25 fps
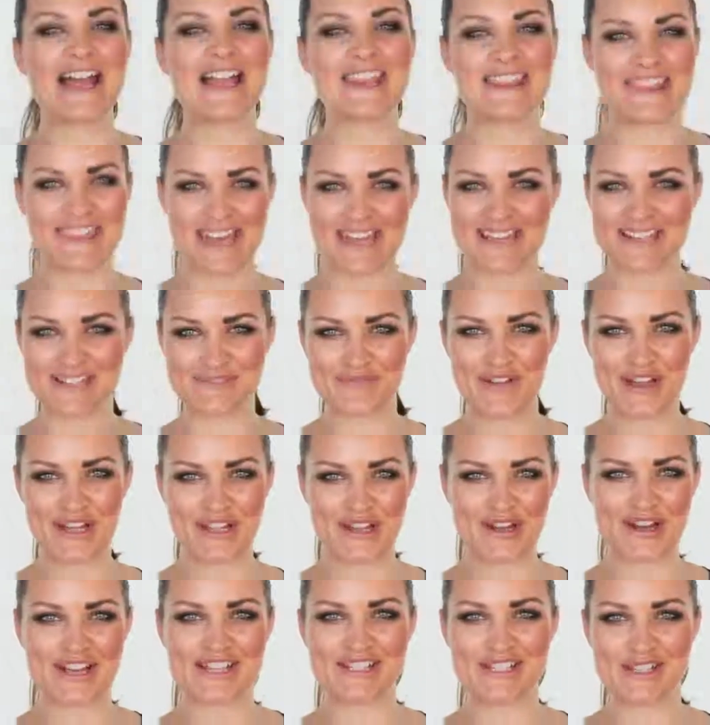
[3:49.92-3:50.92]
And that is
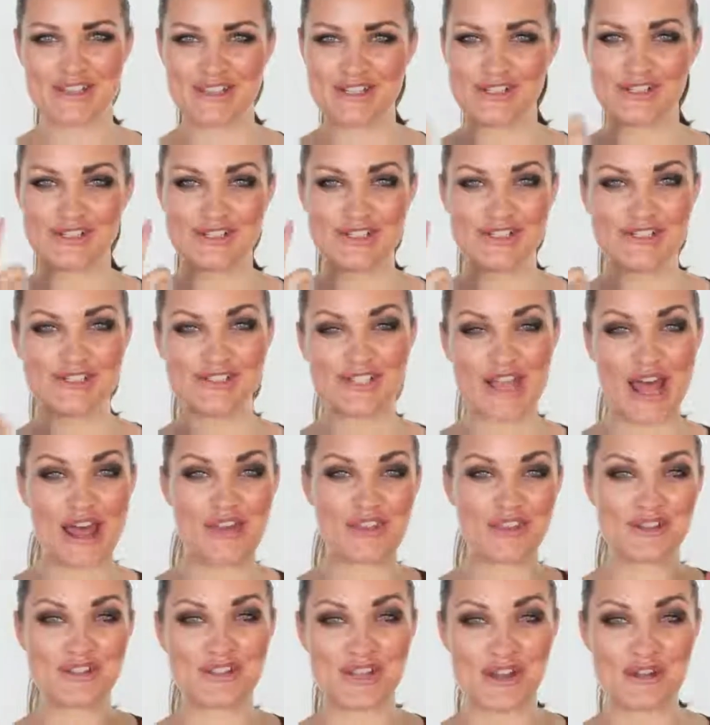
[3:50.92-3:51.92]
my guide to the do's
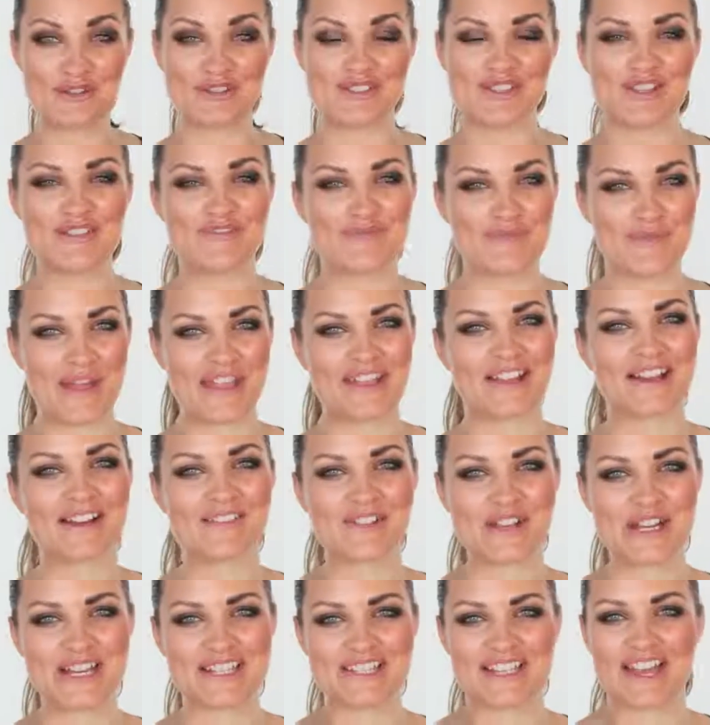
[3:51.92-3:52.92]
and the don'ts of
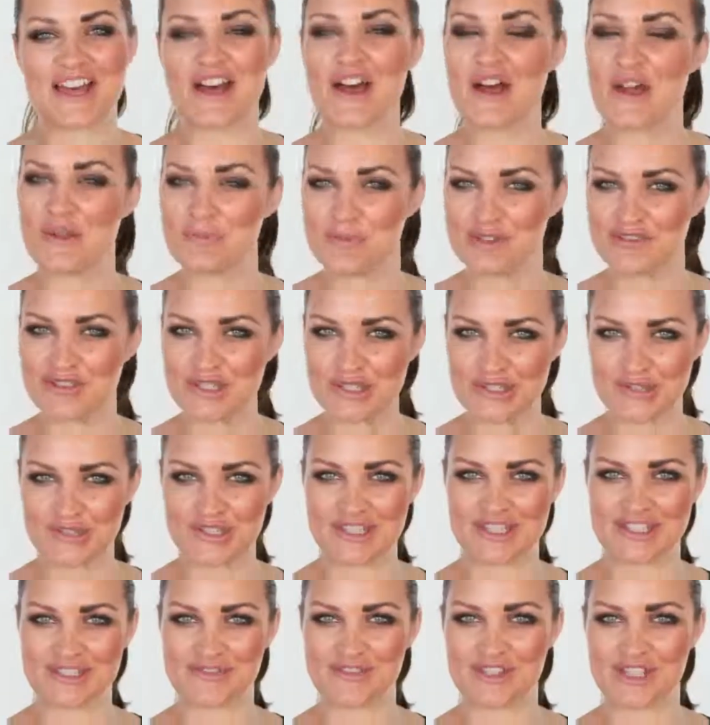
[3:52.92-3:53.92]
makeup, guys. I hope you've
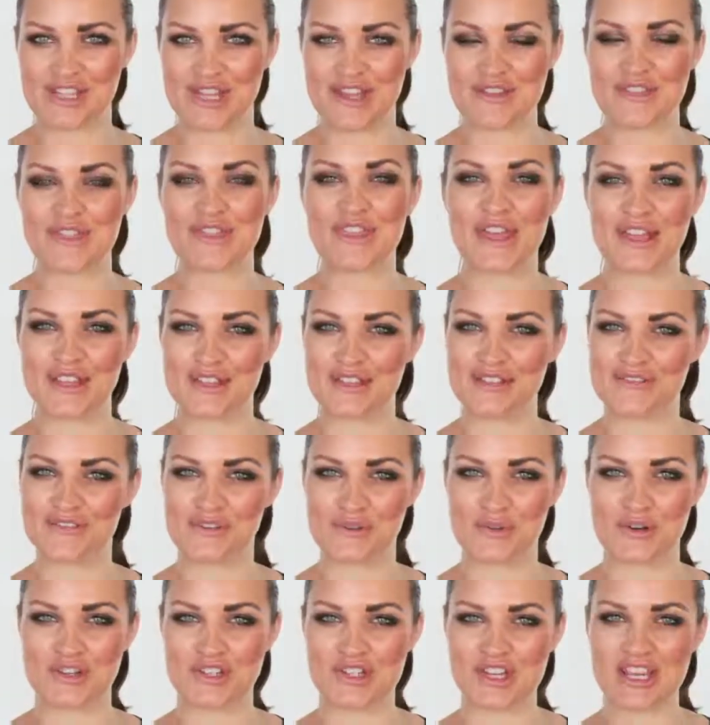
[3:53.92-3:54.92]
enjoyed this video.
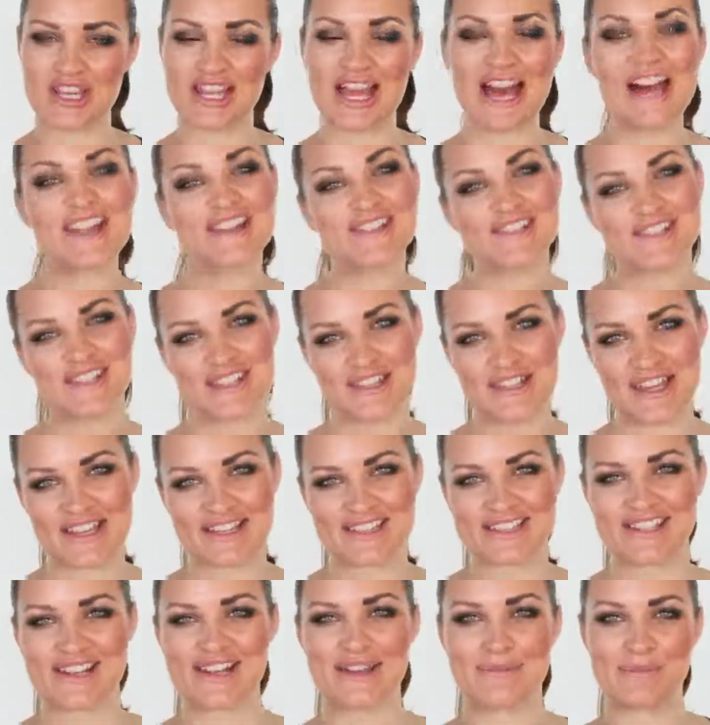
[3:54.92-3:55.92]
Thank you for watching and I'll see
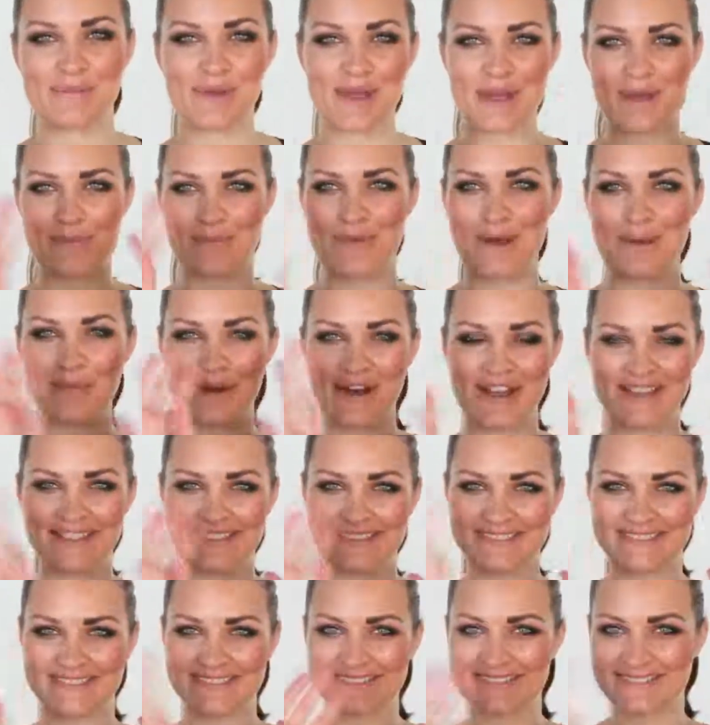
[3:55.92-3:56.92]
you next time. Bye
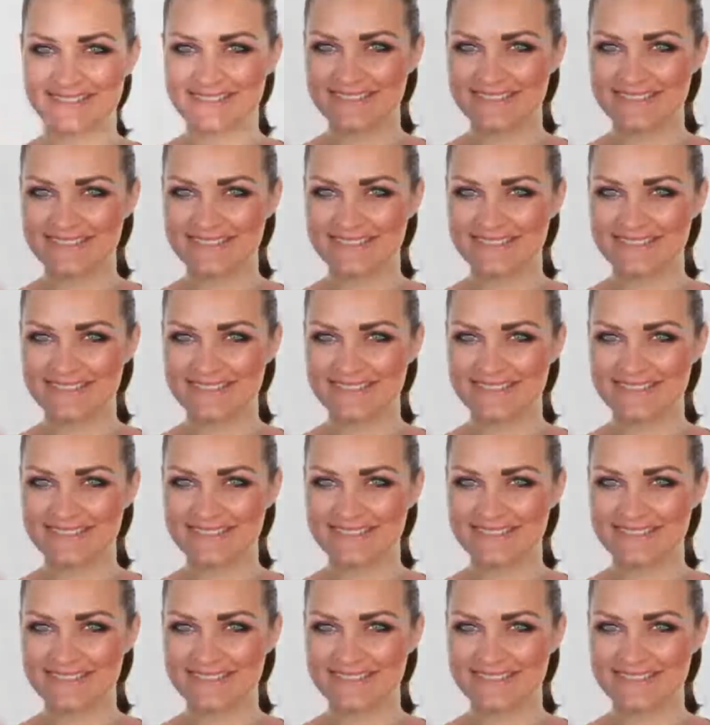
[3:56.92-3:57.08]
bye.